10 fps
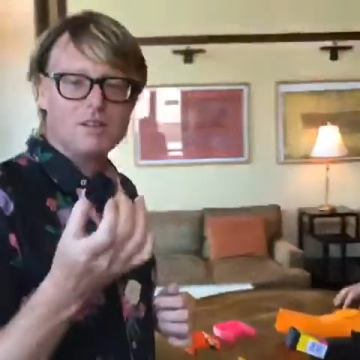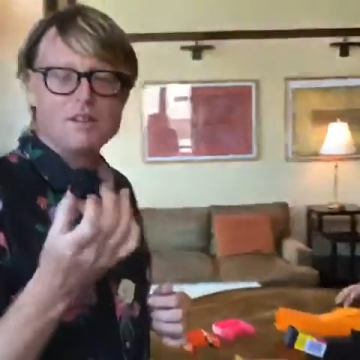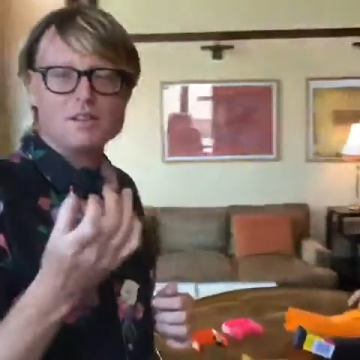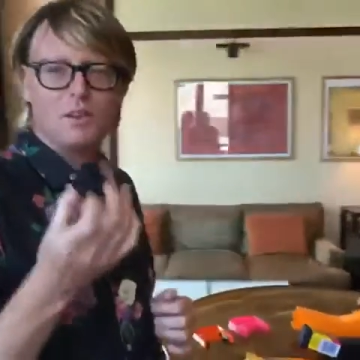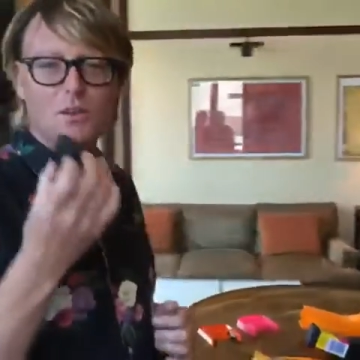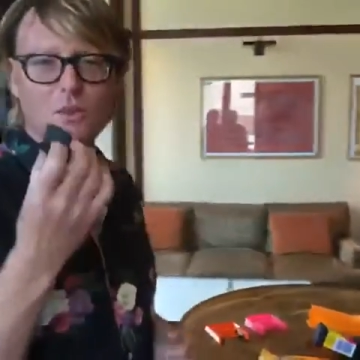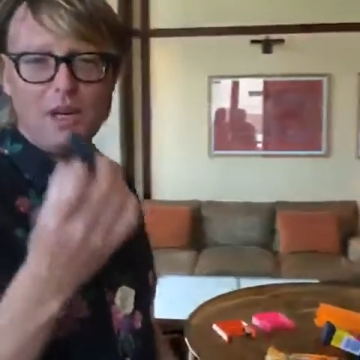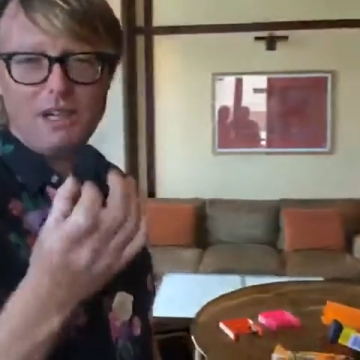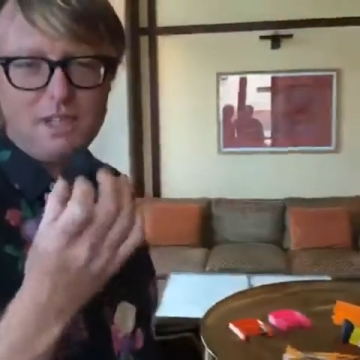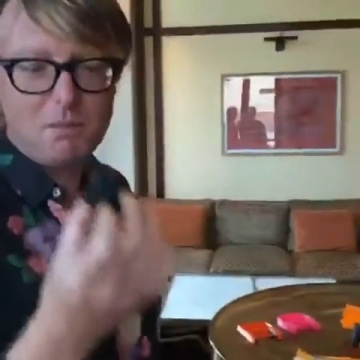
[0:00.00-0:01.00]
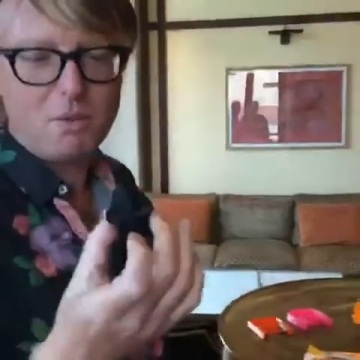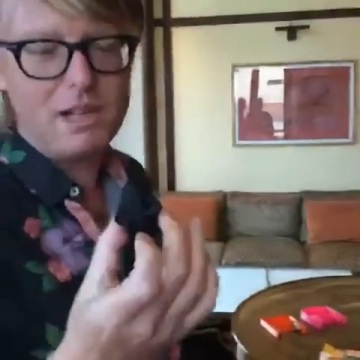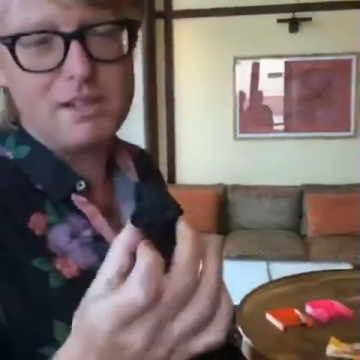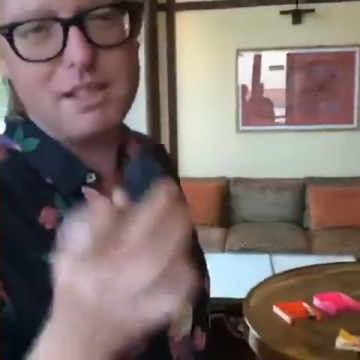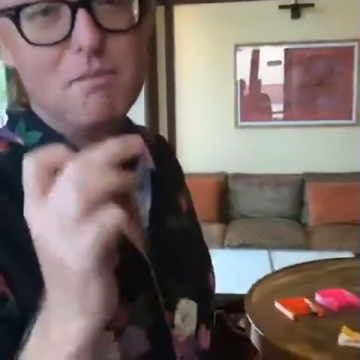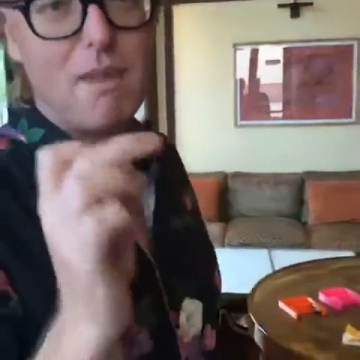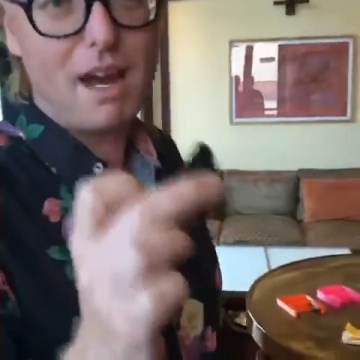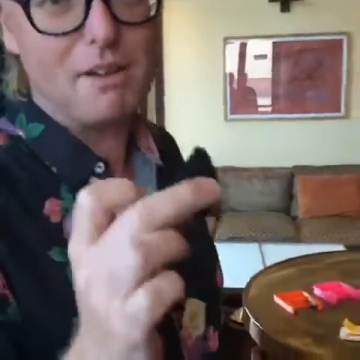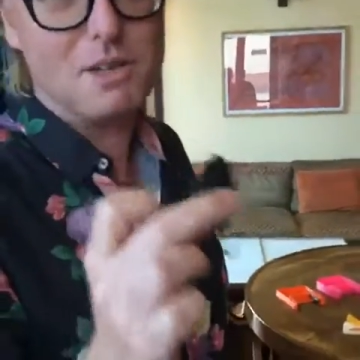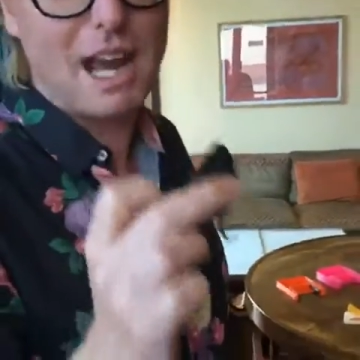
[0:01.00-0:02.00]
does a 3D printed
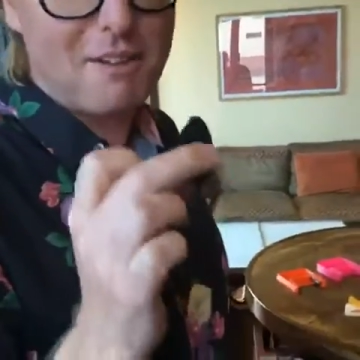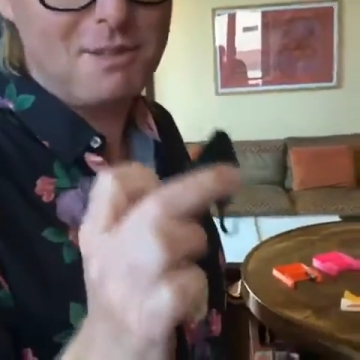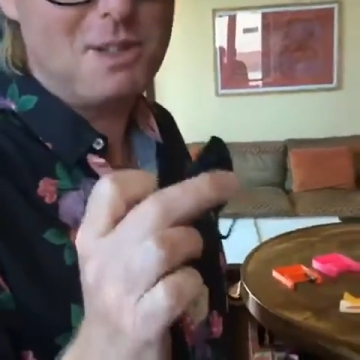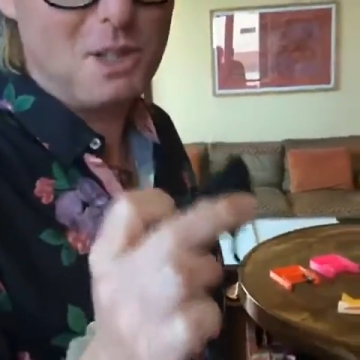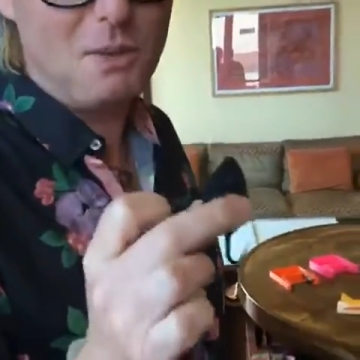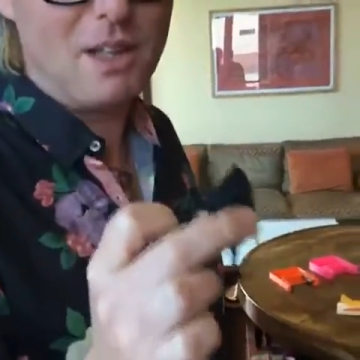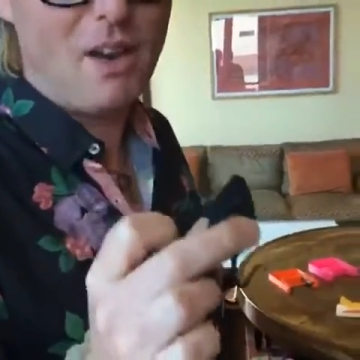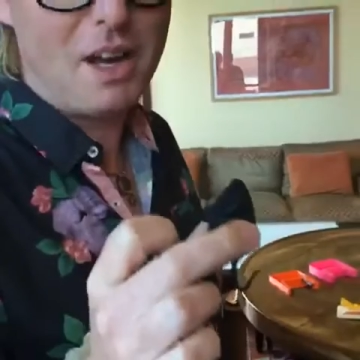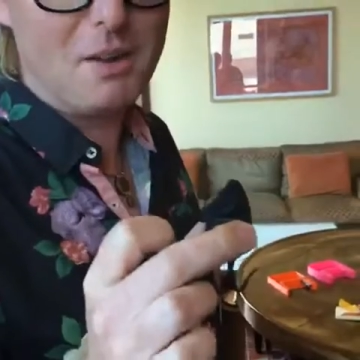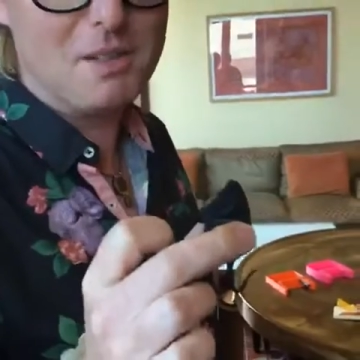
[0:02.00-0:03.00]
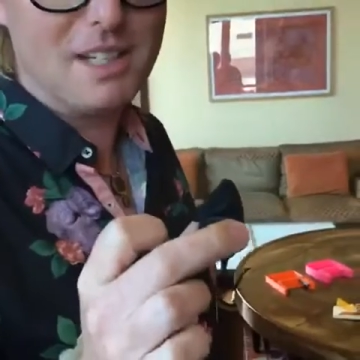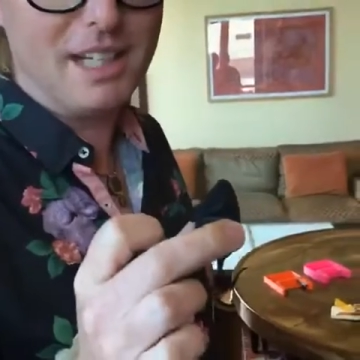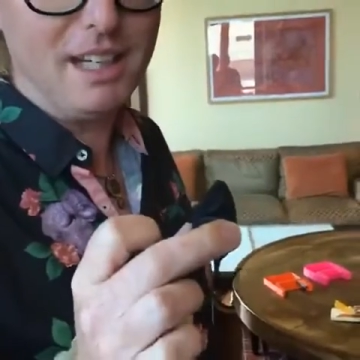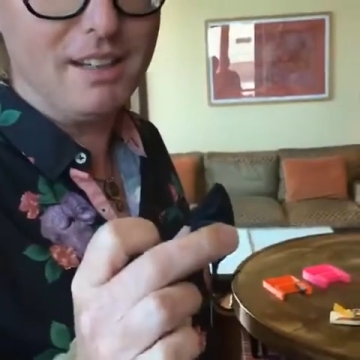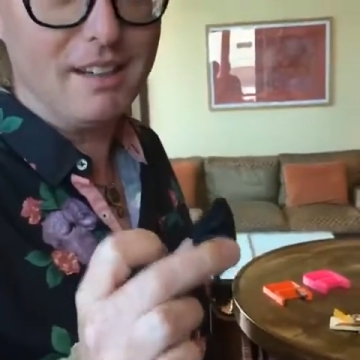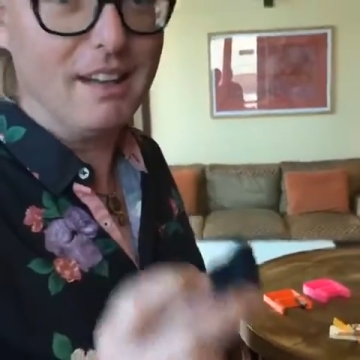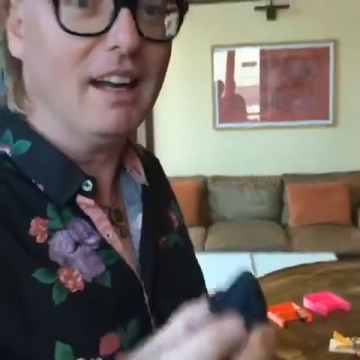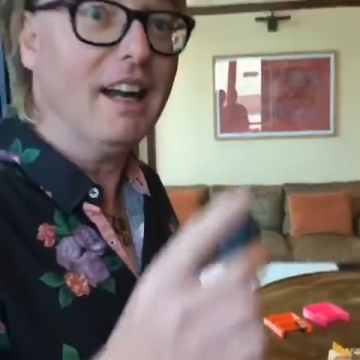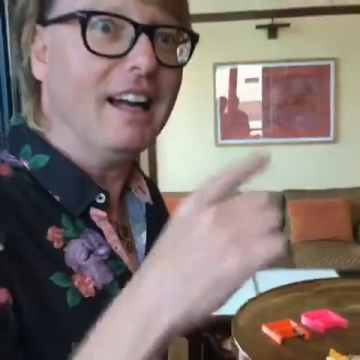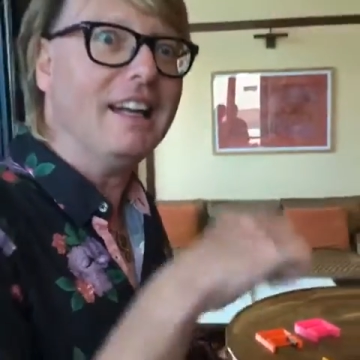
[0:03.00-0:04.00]
mouse have to do with IoT?
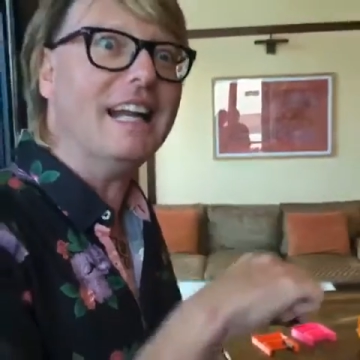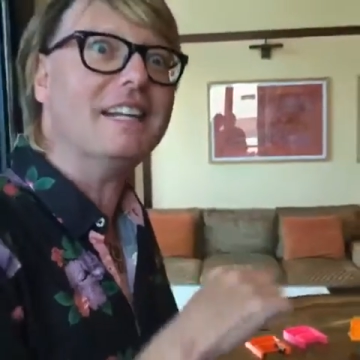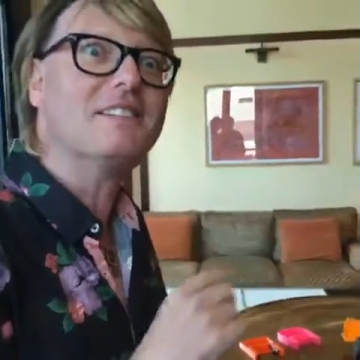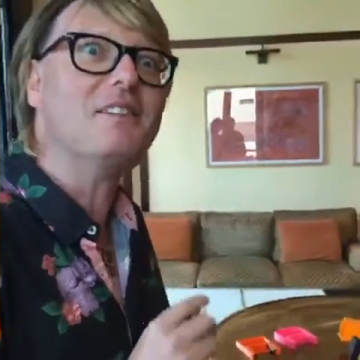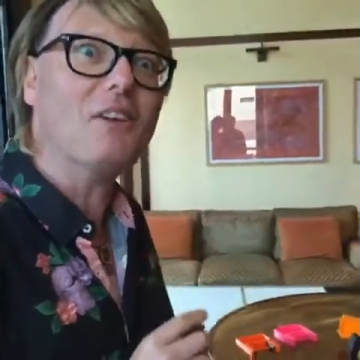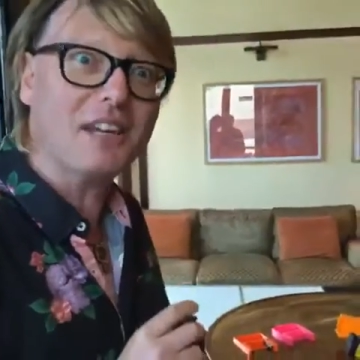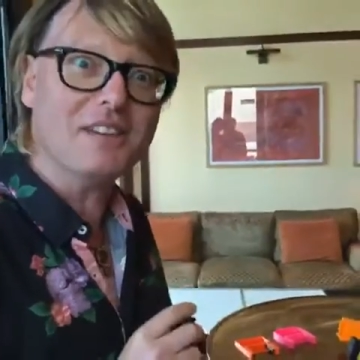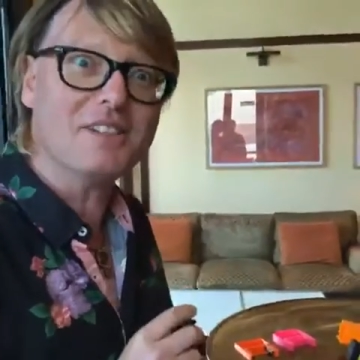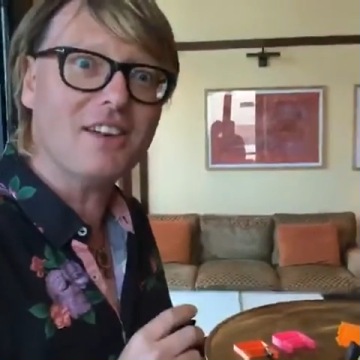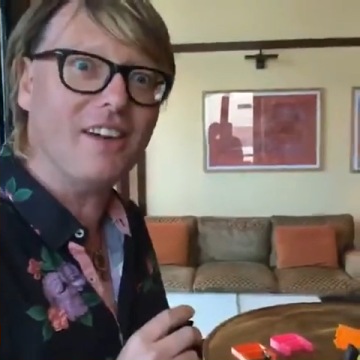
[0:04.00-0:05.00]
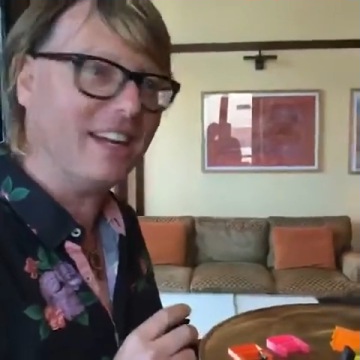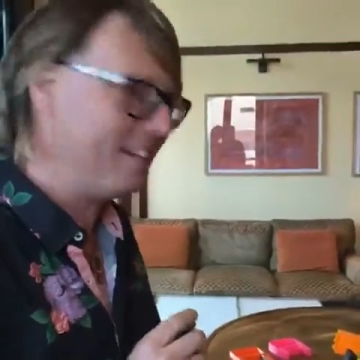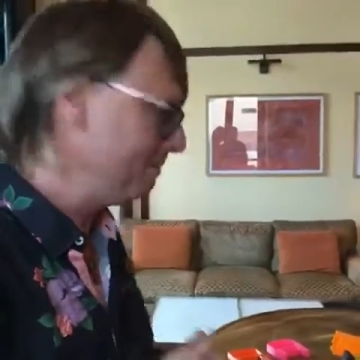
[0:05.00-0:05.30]
Let's look inside.